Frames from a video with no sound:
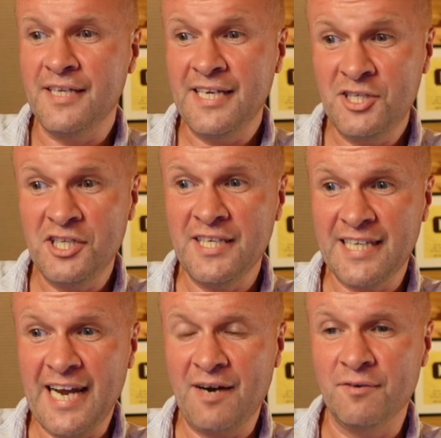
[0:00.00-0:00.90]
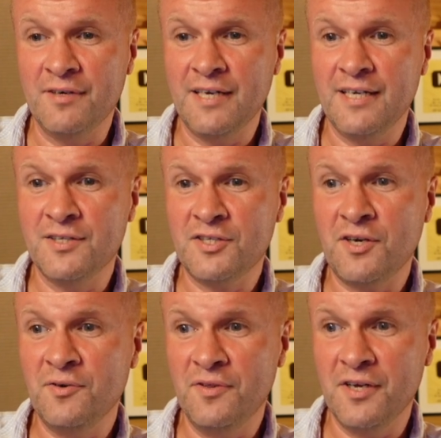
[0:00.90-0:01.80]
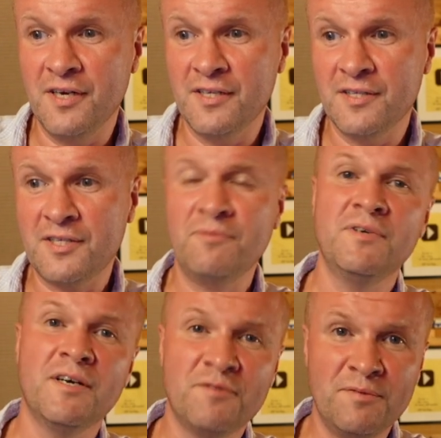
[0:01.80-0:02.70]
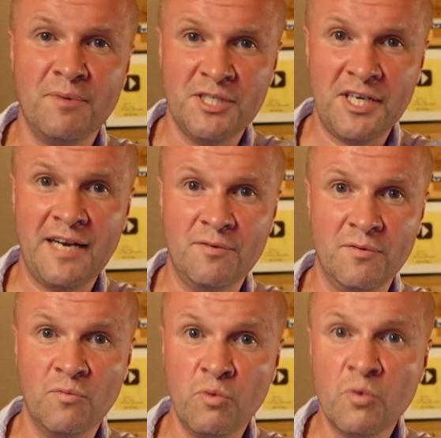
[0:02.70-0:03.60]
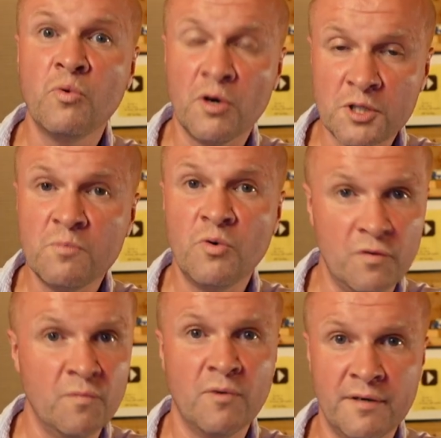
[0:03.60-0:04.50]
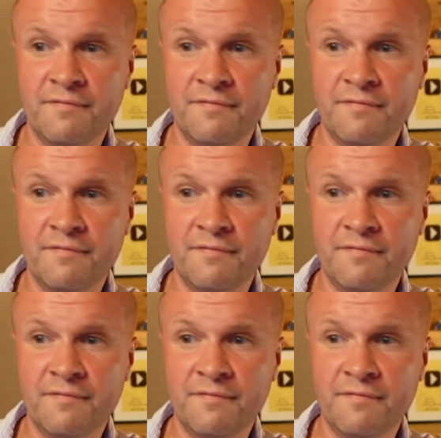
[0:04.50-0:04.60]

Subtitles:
niching down so that someone who comes to my channel will watch more than one